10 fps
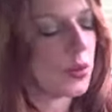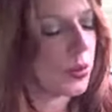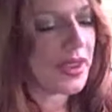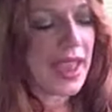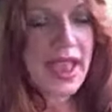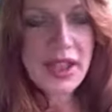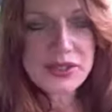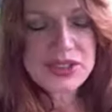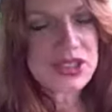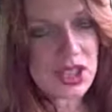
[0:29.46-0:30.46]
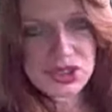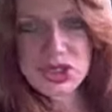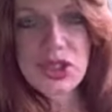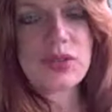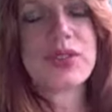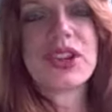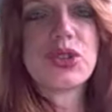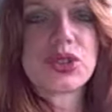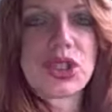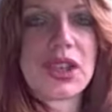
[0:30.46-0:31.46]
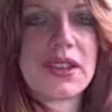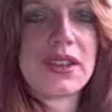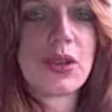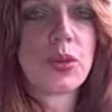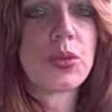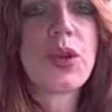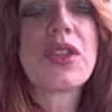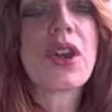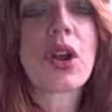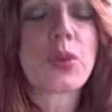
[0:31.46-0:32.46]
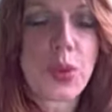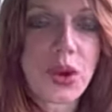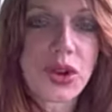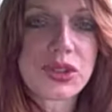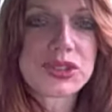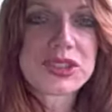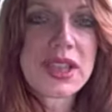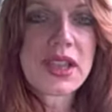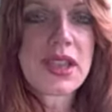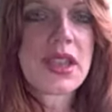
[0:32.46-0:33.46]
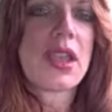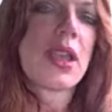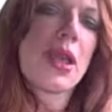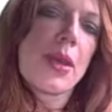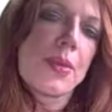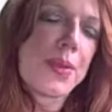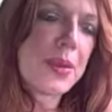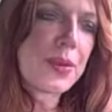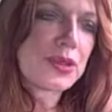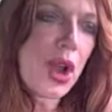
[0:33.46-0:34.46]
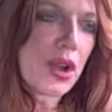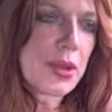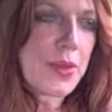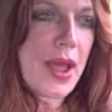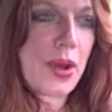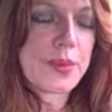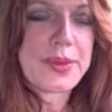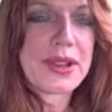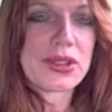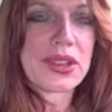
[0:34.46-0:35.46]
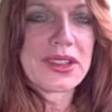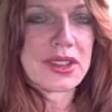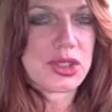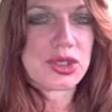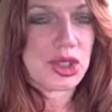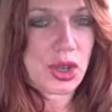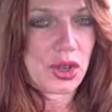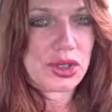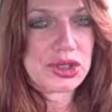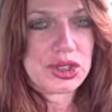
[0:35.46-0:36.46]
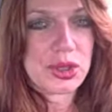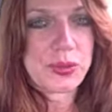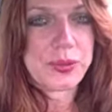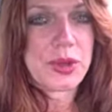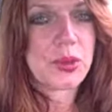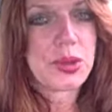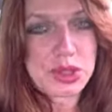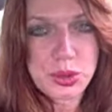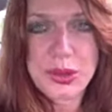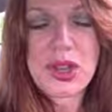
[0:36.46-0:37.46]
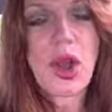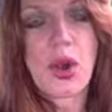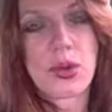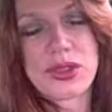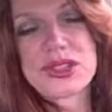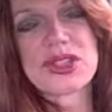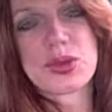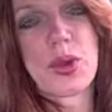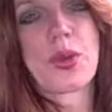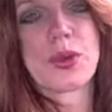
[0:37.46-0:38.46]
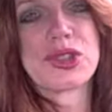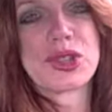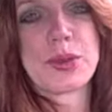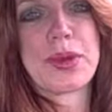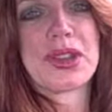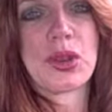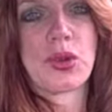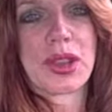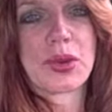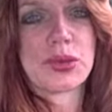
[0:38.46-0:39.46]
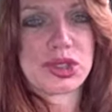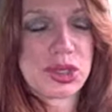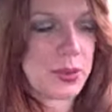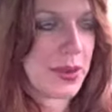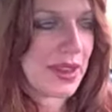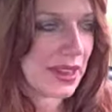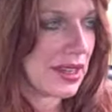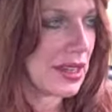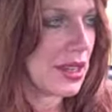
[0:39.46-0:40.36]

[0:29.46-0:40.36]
We have such confusion with our words. People talk about building the church, which we know this is what we should be doing. We should be